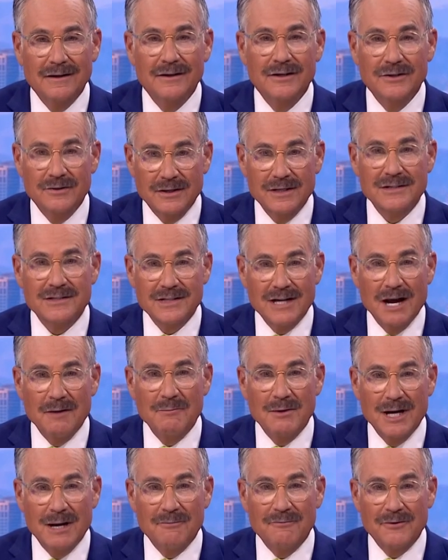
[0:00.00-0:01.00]
You can
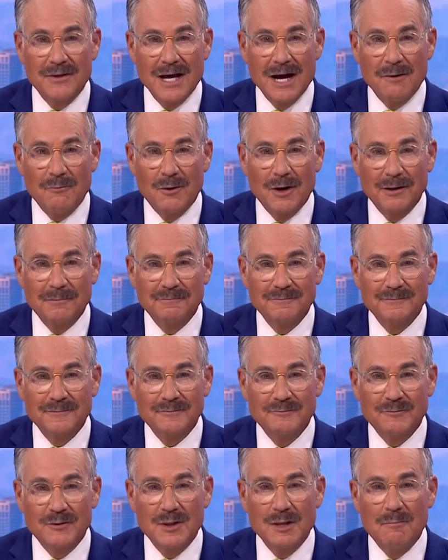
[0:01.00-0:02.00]
sign me up for that one.
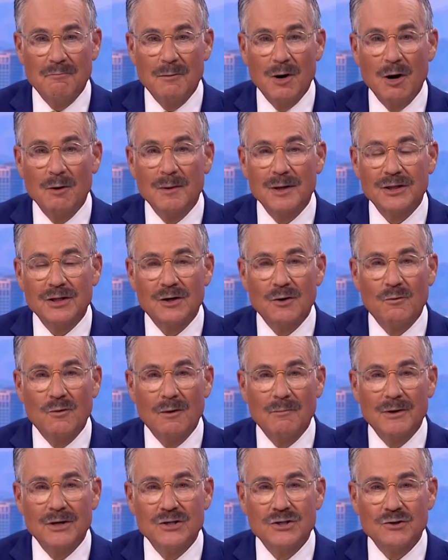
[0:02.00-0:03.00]
From the moment that a
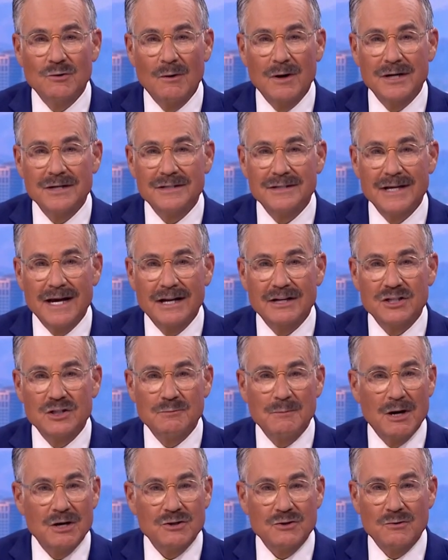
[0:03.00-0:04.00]
woman joins that
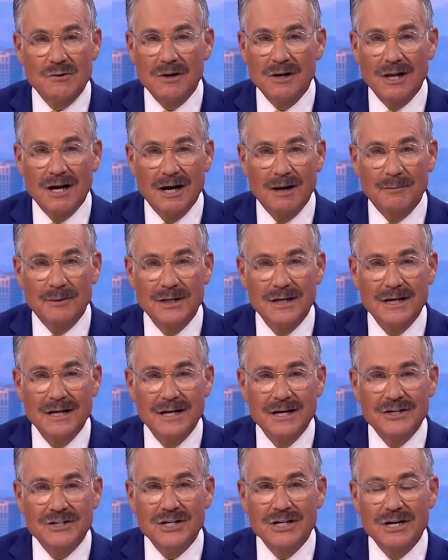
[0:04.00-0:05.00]
special club,
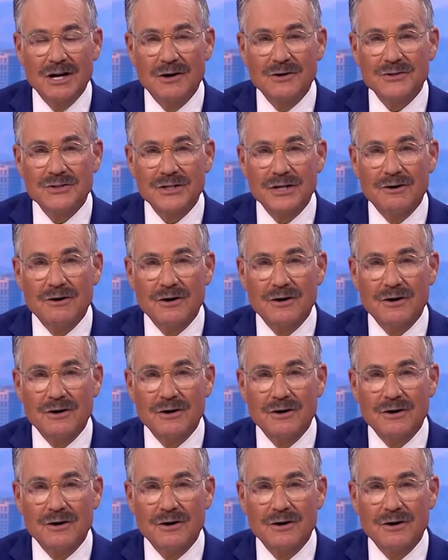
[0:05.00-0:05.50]
she knows that